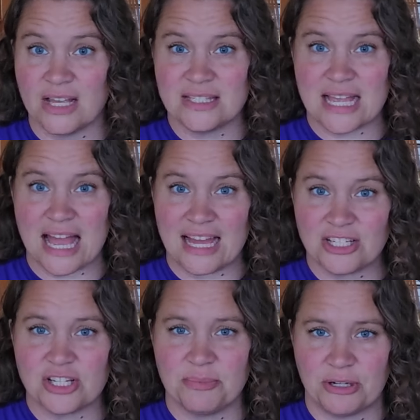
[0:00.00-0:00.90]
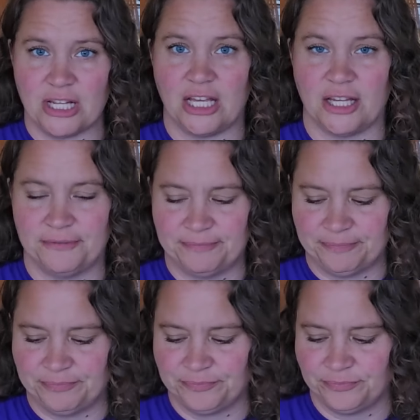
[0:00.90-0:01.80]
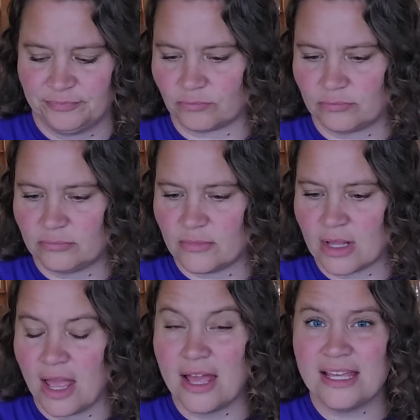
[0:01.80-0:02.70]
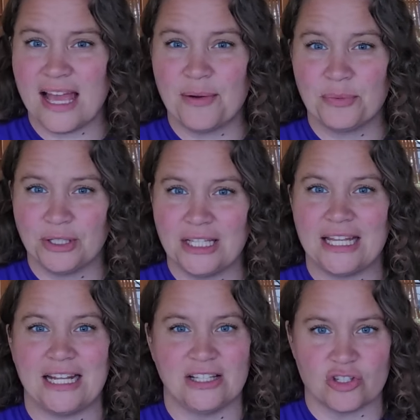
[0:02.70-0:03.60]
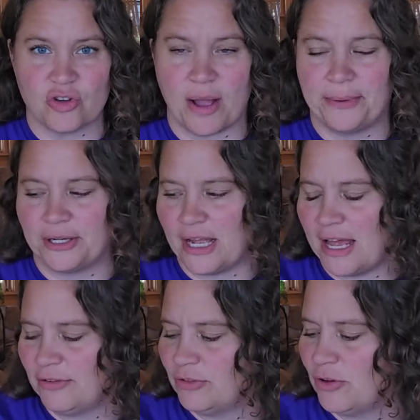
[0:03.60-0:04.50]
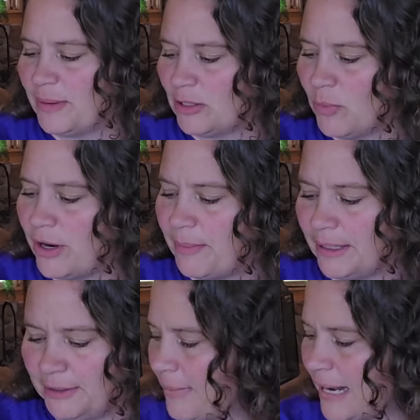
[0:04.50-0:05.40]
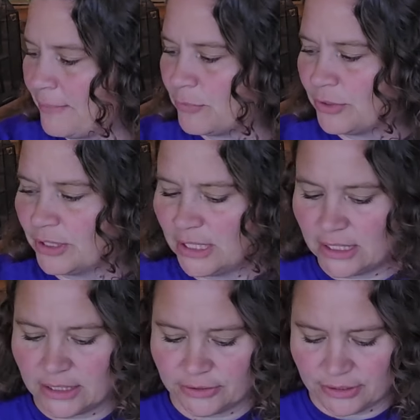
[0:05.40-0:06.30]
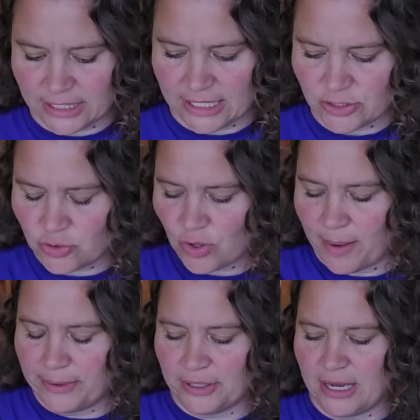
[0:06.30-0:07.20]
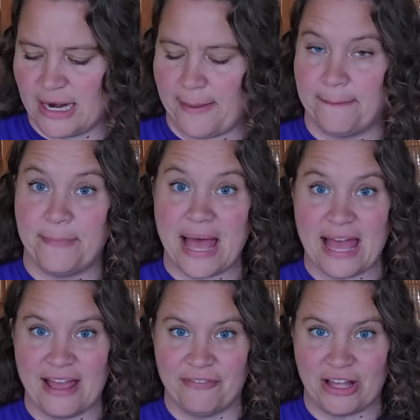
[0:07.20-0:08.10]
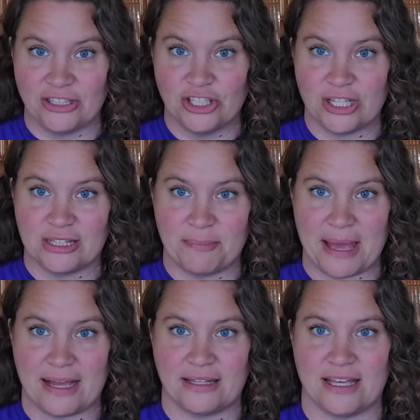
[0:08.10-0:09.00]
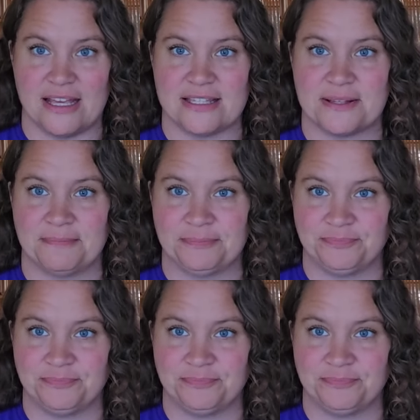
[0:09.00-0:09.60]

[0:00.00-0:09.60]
It's actually pretty good. Yeah, I'm really getting the strawberry. I don't know about the watermelon, but I'm really clearly getting strawberry. And I bet if I look at the back of this,